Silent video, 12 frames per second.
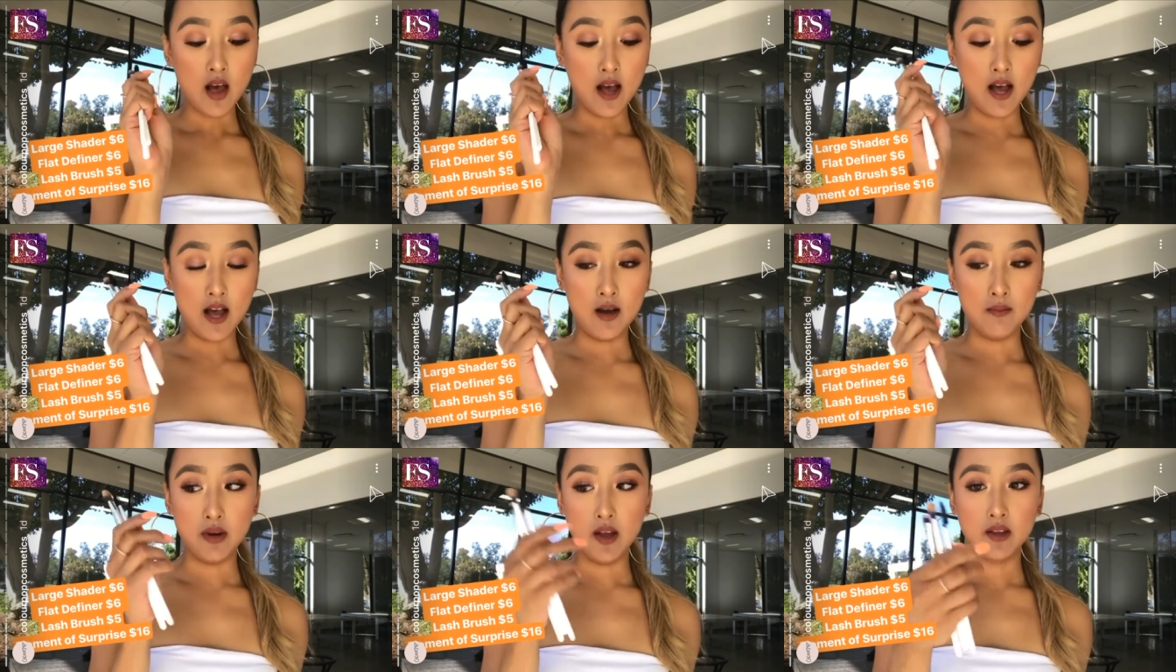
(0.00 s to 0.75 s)

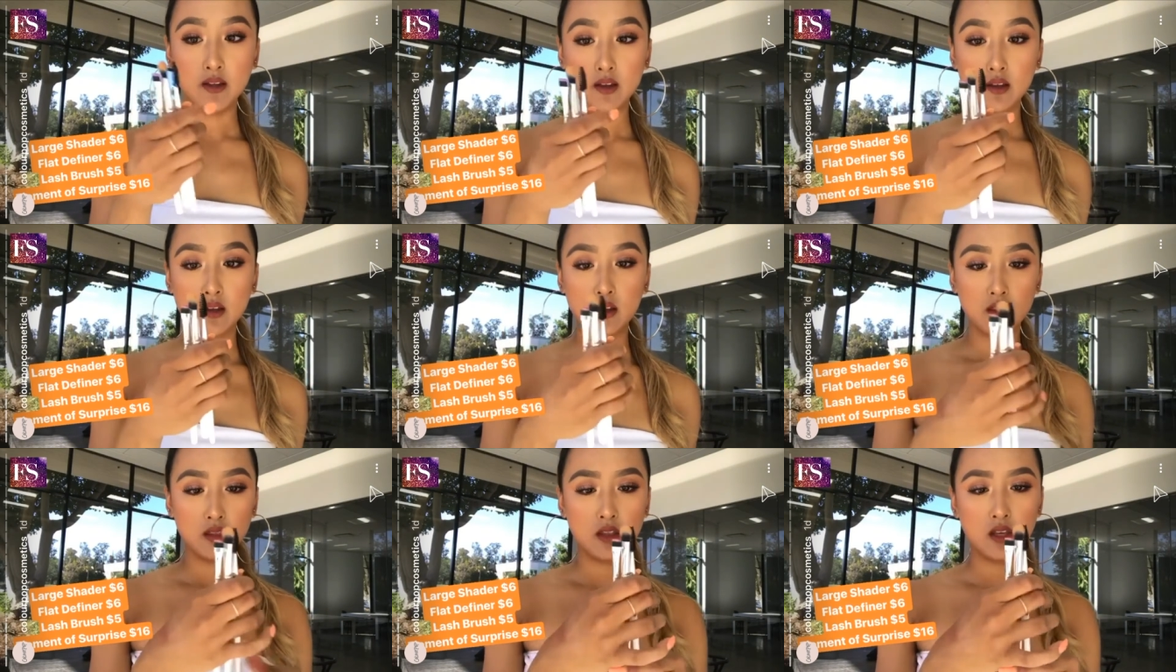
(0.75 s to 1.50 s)
Um,
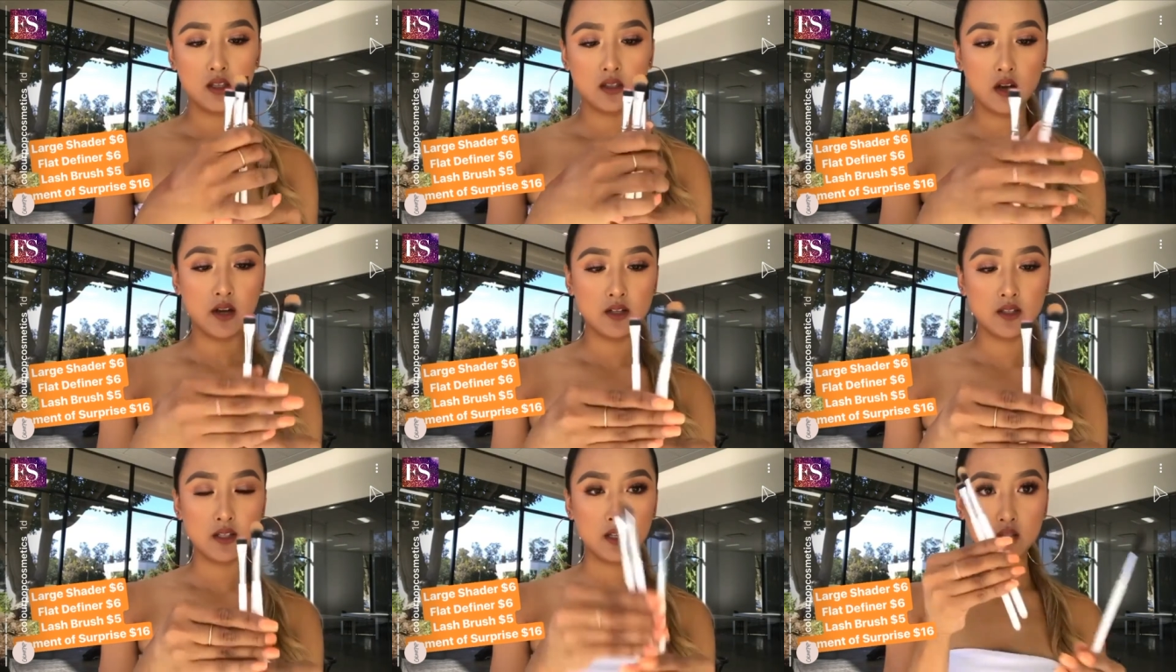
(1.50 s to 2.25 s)
these are
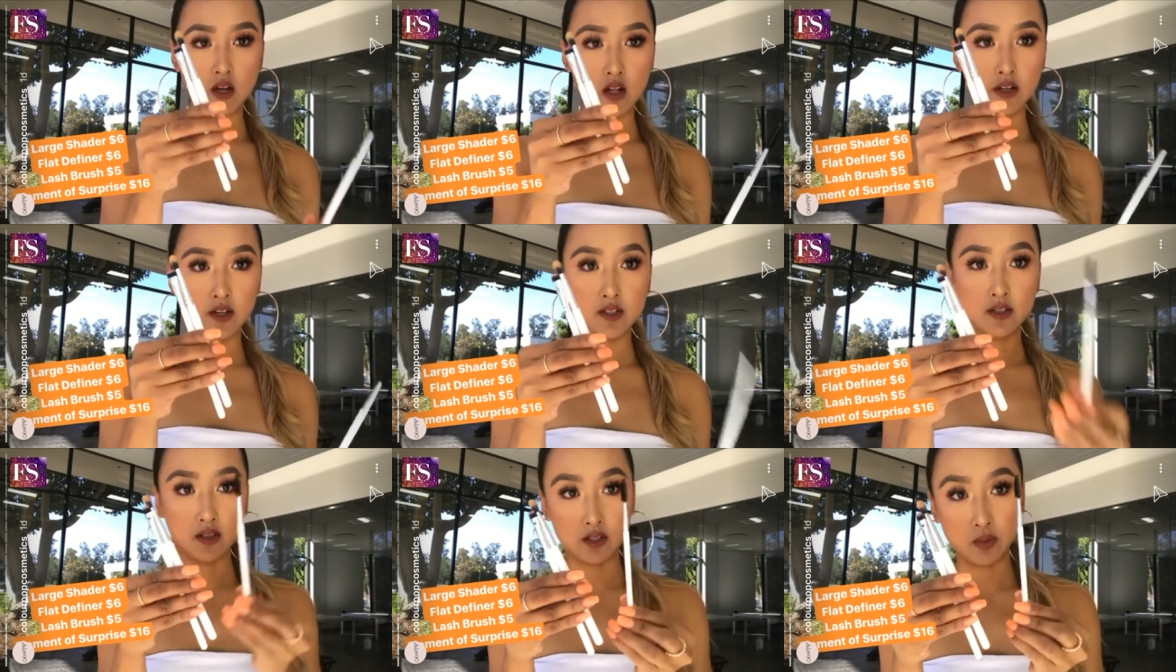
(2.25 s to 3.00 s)
six
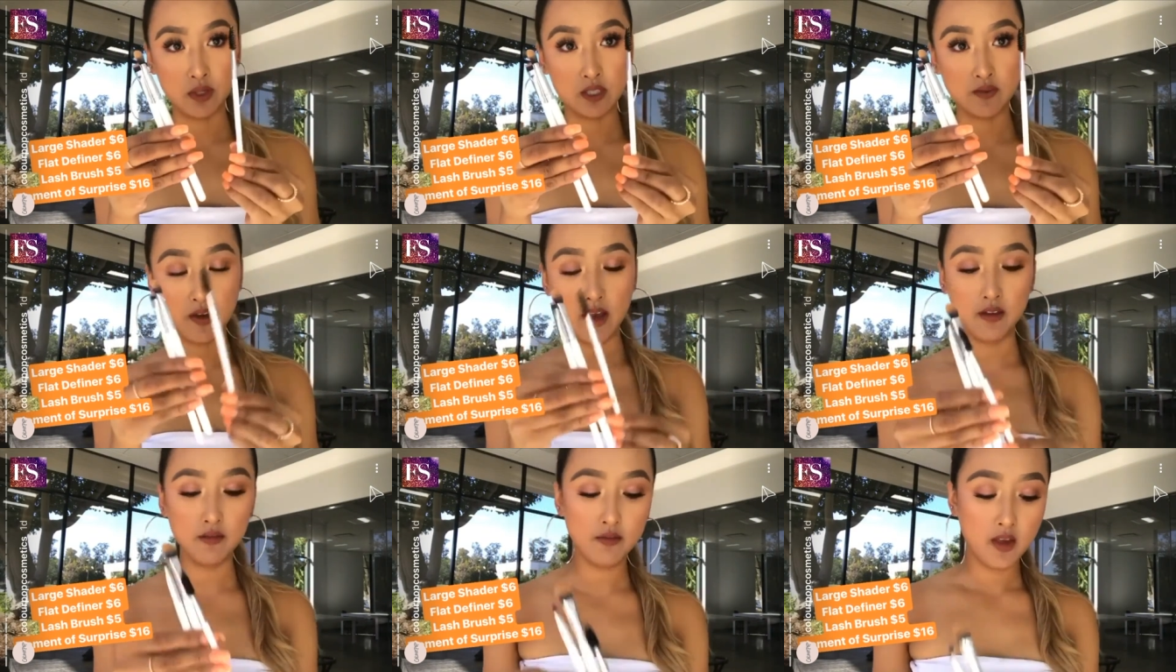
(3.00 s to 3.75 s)
dollars, this one is
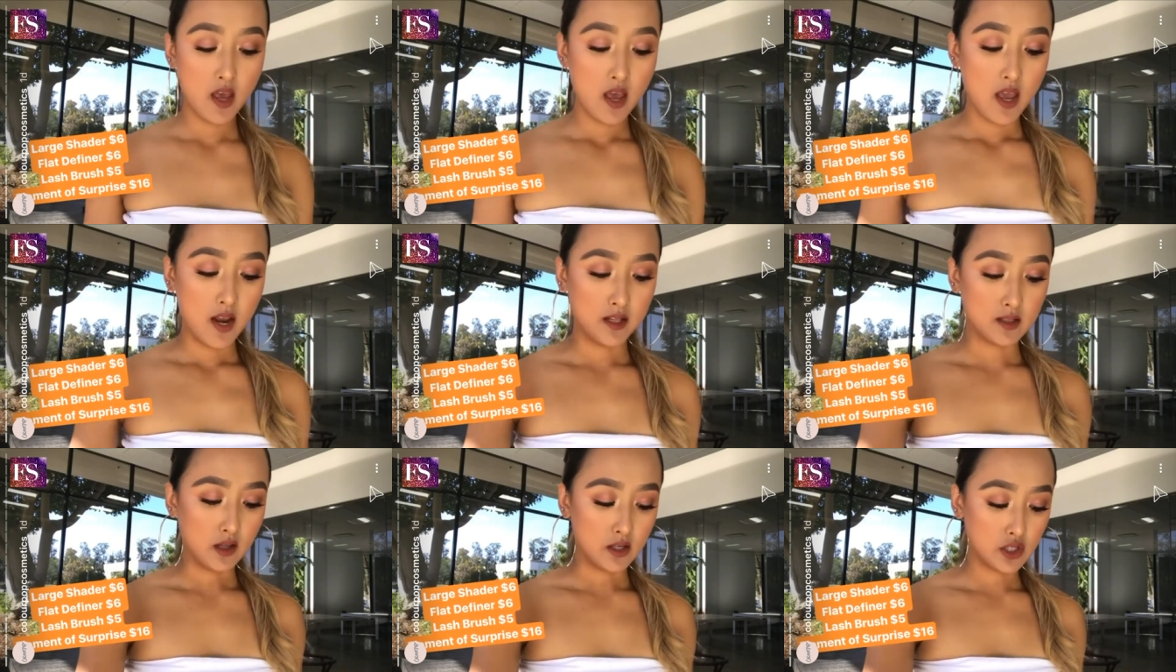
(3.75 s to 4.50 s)
five, and
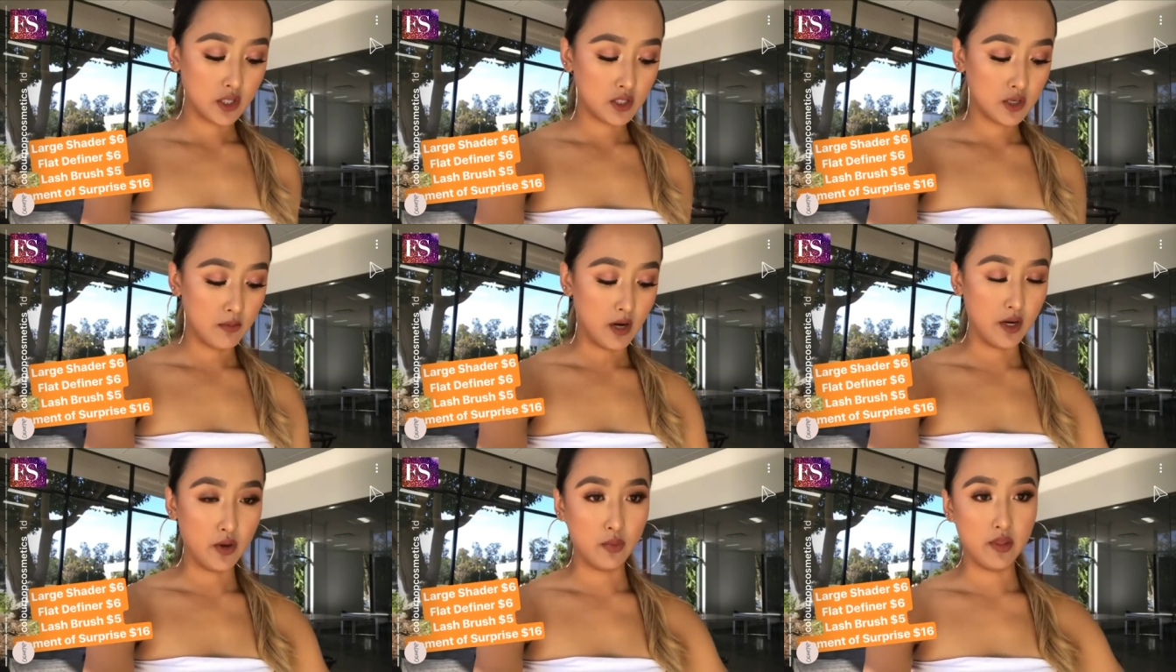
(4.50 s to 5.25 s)
it's launching
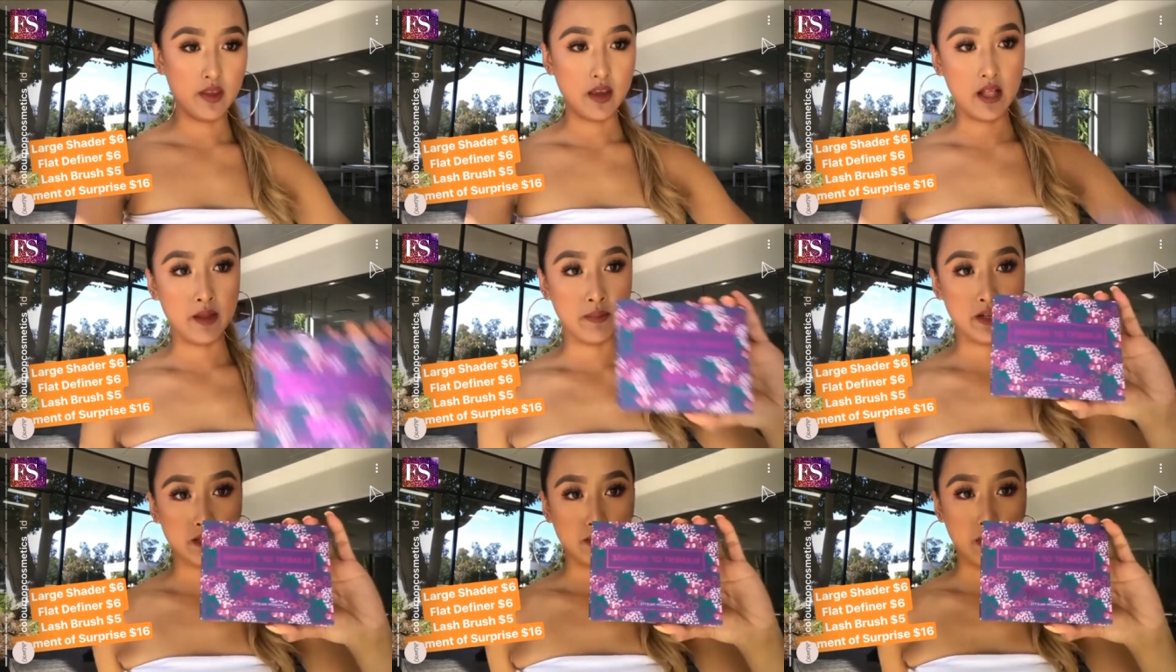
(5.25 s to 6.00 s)
tomorrow with the
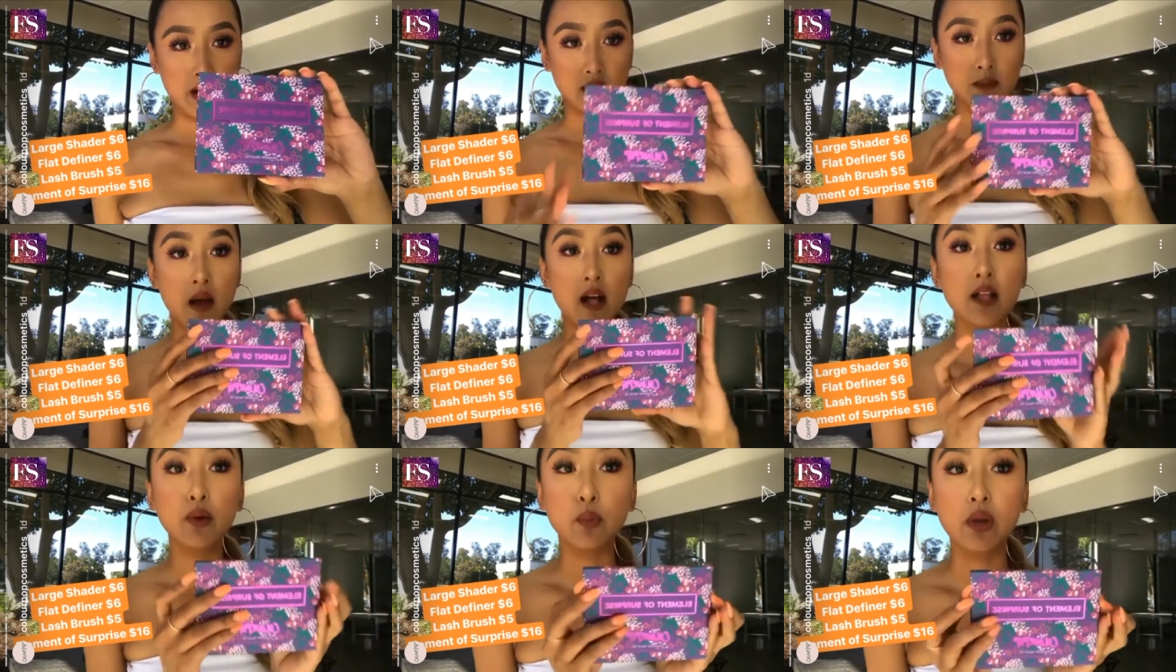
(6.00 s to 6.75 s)
Element of Surprise
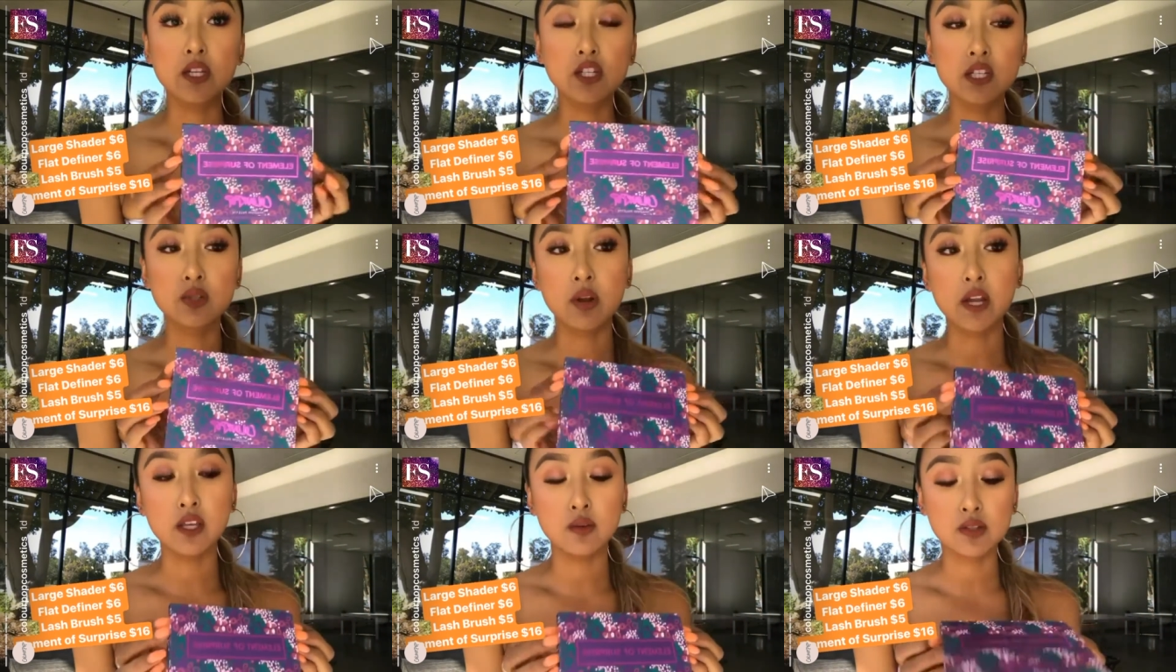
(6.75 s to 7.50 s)
palette, which is
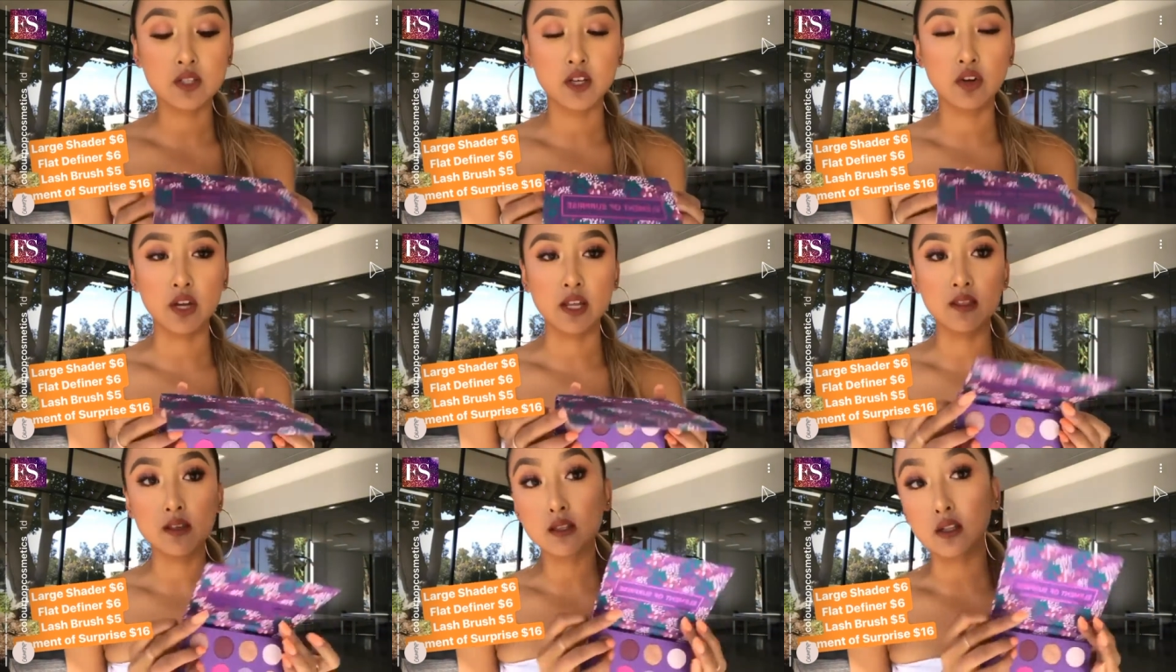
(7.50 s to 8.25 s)
what I used to create
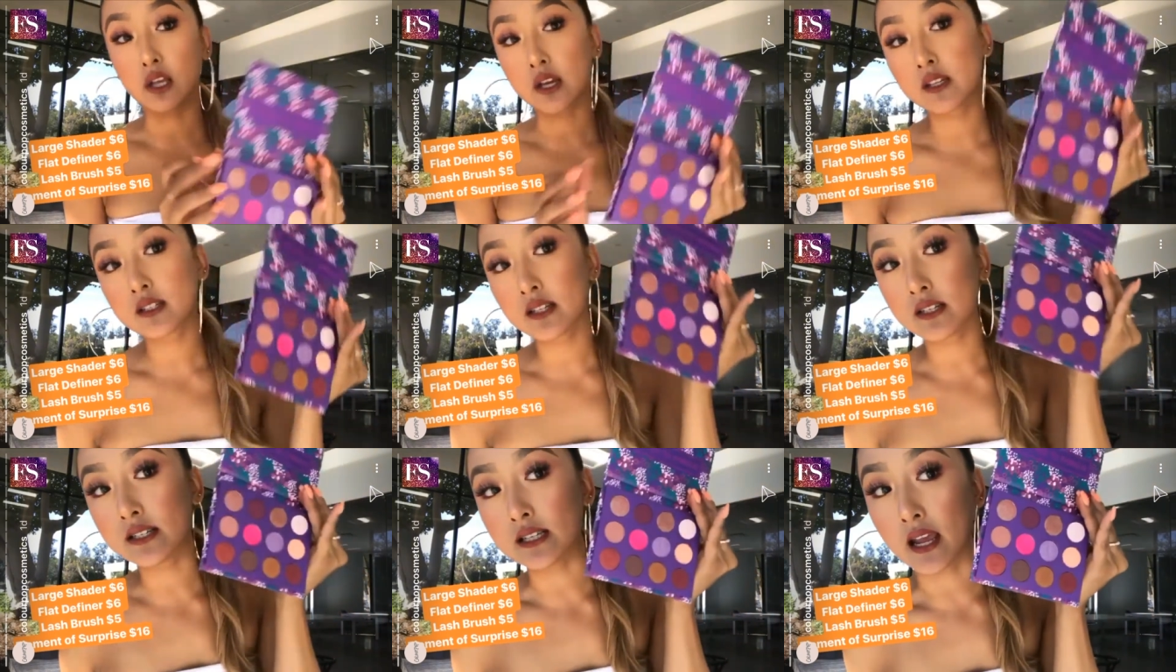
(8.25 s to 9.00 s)
this look
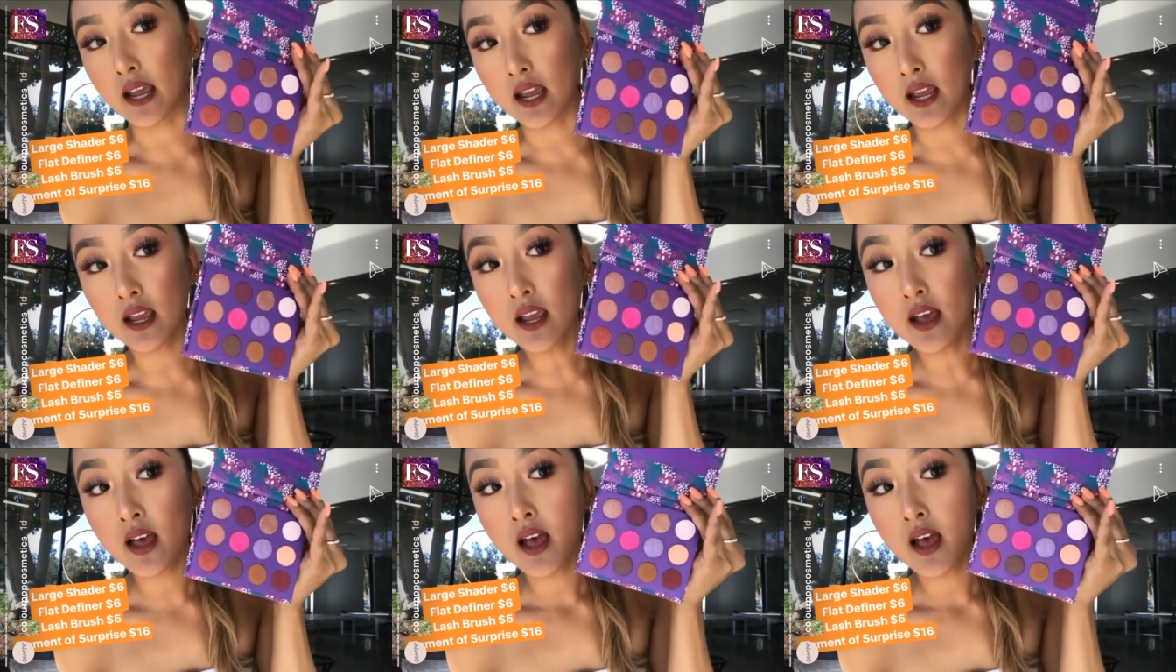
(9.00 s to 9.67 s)
today.